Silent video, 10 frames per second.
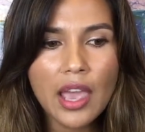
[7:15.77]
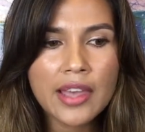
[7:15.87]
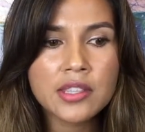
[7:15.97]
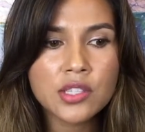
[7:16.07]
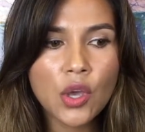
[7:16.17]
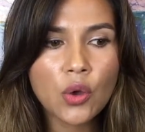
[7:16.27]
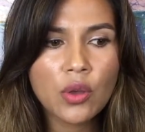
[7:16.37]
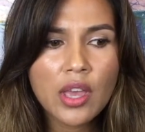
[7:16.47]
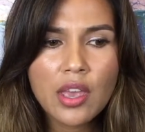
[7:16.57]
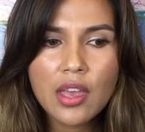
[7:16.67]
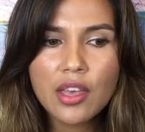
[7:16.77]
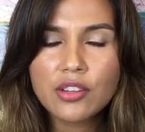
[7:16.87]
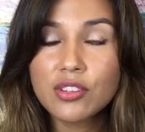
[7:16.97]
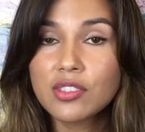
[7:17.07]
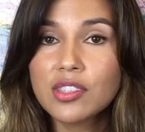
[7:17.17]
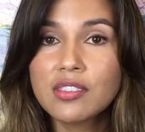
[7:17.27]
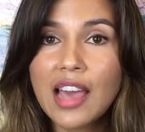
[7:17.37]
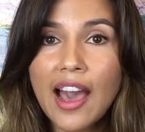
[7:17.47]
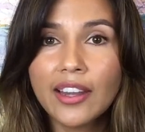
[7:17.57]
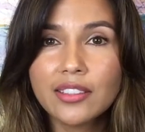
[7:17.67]
And so just
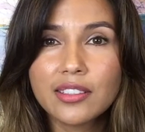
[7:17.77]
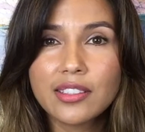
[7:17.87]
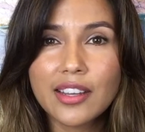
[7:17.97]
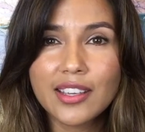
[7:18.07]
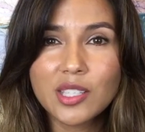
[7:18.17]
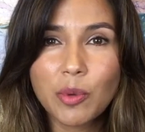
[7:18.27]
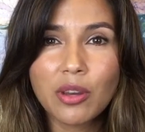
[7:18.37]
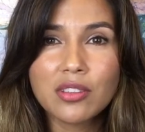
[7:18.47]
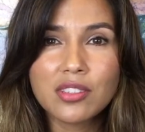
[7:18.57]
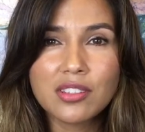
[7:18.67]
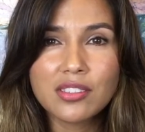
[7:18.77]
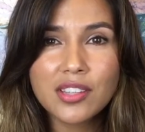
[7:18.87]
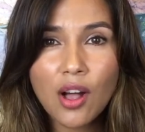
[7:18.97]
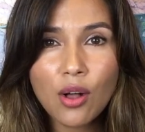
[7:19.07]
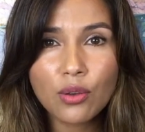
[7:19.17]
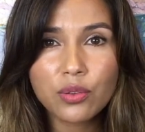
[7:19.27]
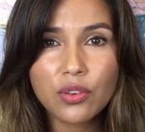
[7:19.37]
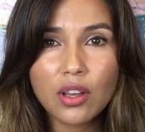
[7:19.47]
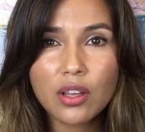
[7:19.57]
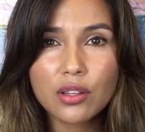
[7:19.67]
that experience in itself
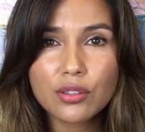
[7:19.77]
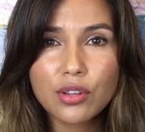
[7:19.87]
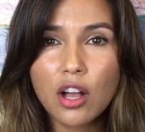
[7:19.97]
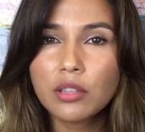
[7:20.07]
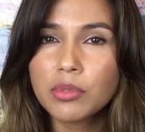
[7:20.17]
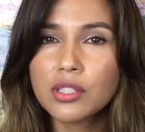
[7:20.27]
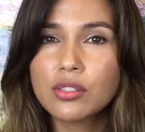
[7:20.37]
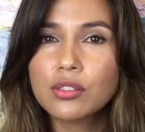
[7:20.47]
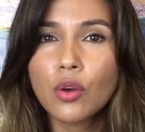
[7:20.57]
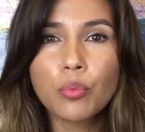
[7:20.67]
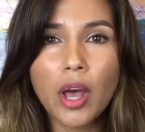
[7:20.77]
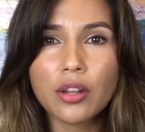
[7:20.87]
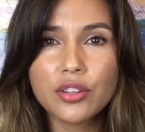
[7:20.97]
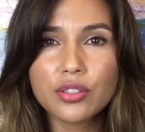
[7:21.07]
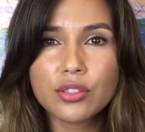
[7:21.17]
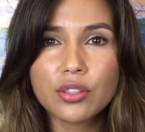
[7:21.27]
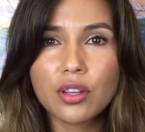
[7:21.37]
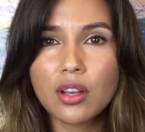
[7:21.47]
taught me so much.